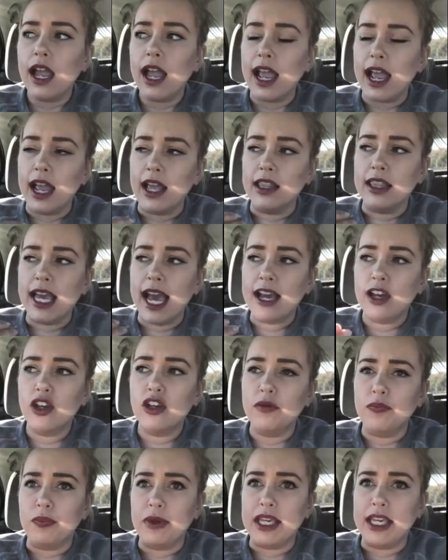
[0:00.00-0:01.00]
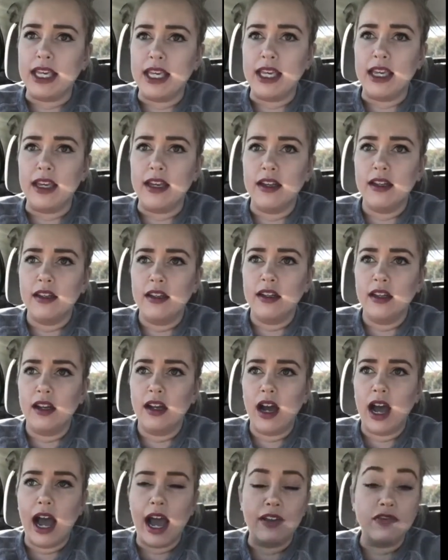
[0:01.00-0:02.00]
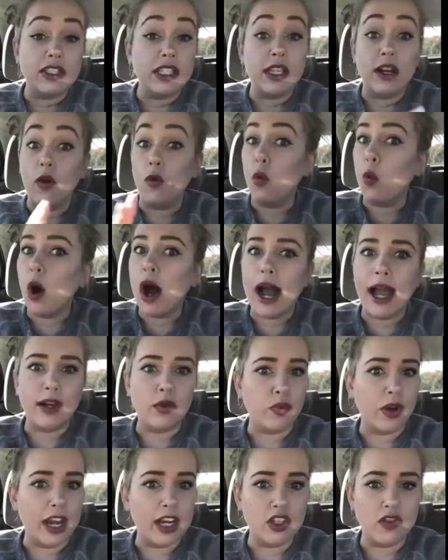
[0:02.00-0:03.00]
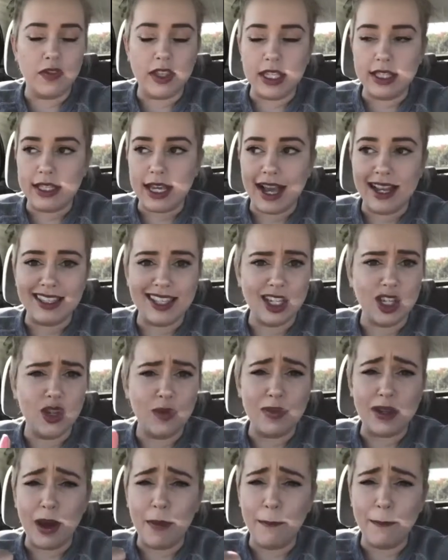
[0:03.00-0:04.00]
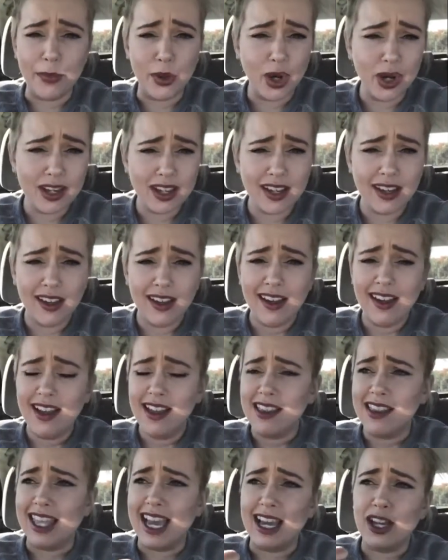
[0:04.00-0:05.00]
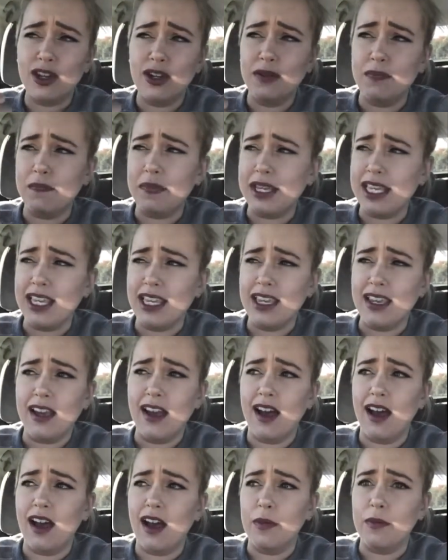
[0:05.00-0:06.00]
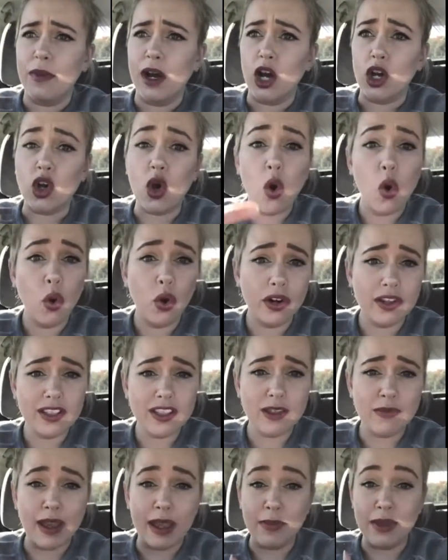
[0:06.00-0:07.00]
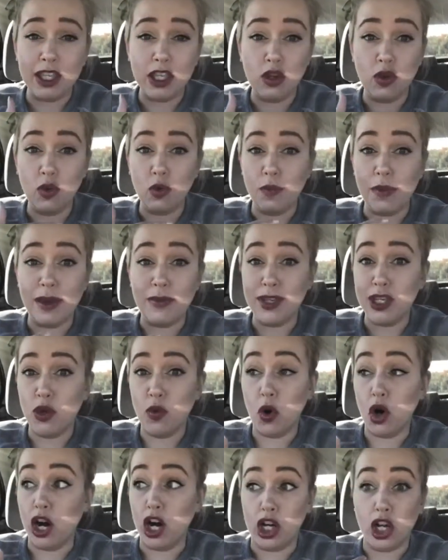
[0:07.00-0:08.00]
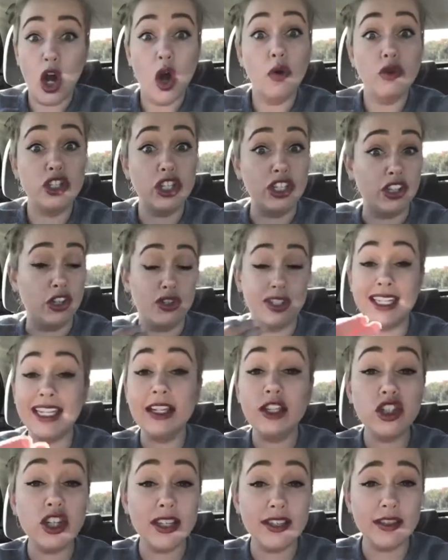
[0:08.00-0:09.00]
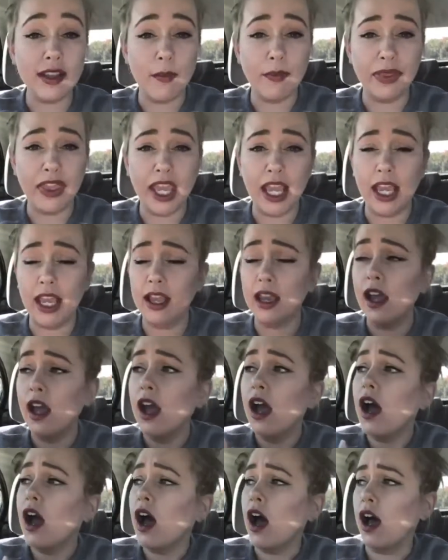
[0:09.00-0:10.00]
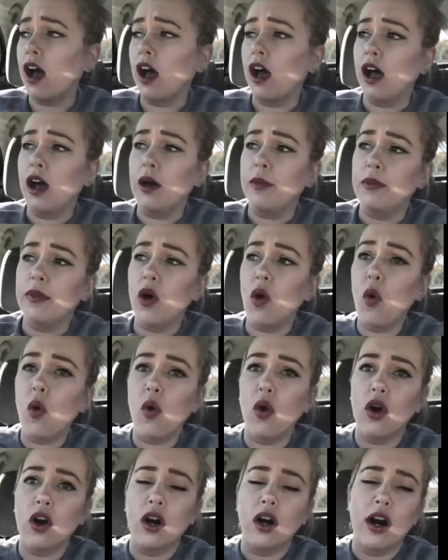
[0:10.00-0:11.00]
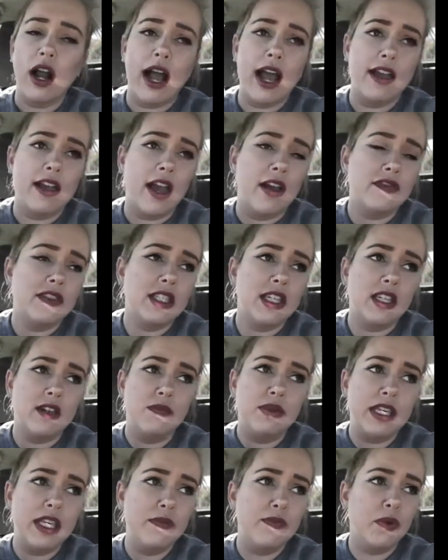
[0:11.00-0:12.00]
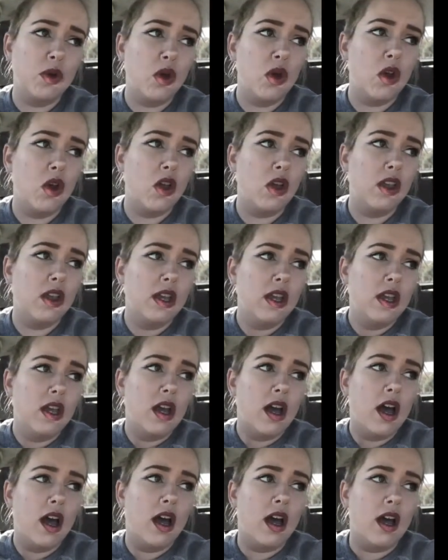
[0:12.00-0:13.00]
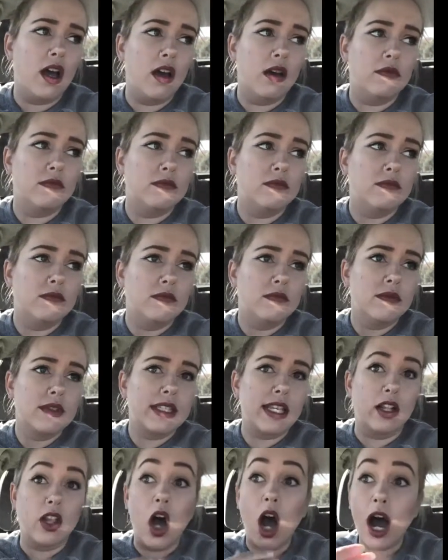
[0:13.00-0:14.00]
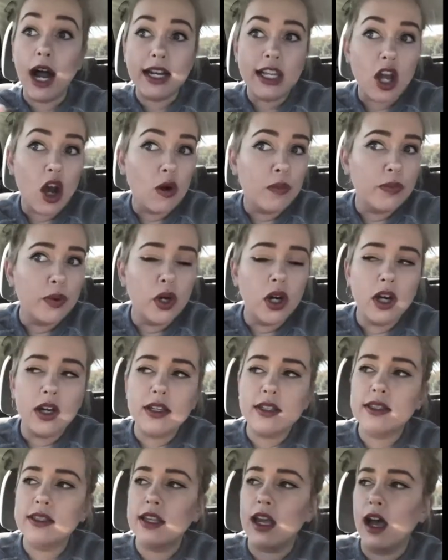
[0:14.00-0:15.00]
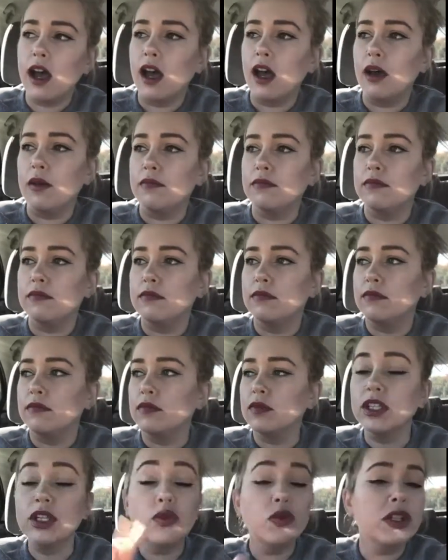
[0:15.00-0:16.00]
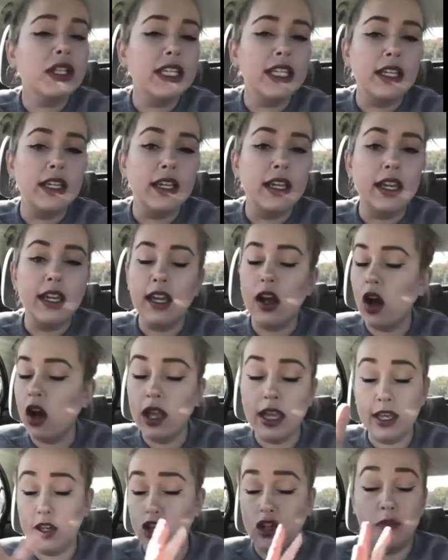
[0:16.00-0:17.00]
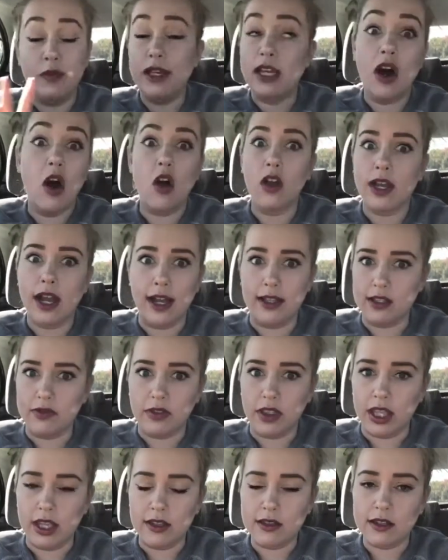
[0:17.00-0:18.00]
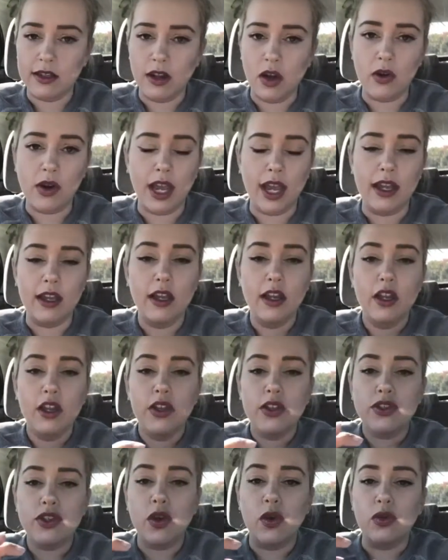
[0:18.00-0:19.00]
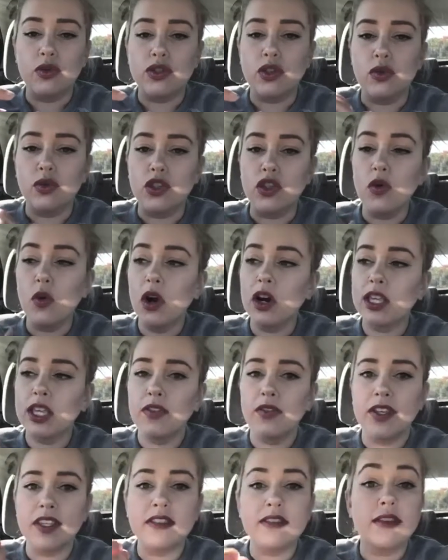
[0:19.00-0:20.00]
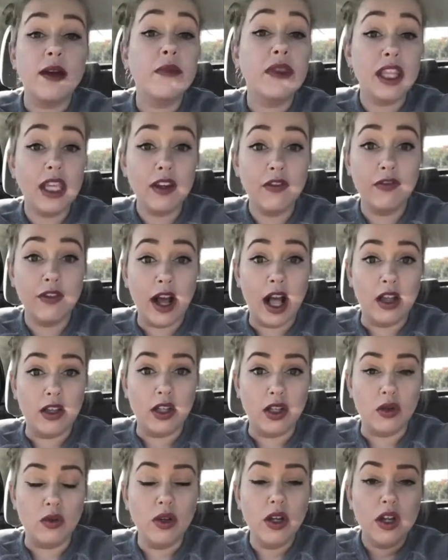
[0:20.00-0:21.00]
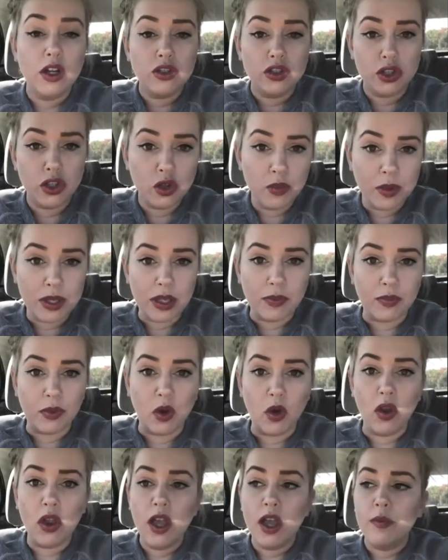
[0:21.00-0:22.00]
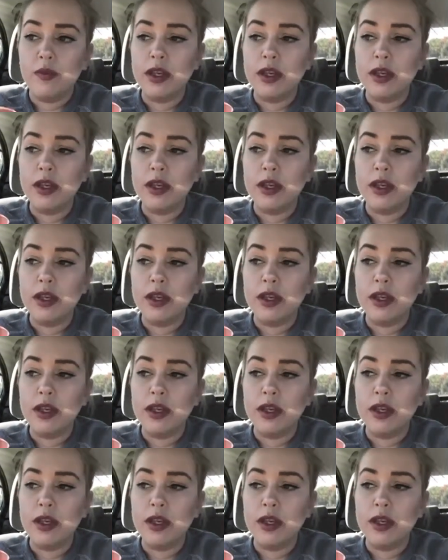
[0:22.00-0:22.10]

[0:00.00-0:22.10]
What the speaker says: And that could be, I've seen a wide range of these guys. That could be a book. That could be a course. Maybe you are a coach and you're teaching something. Or I've seen people sell audiobooks. Literally, it could be all kinds of things, okay? So you are giving something of value to people.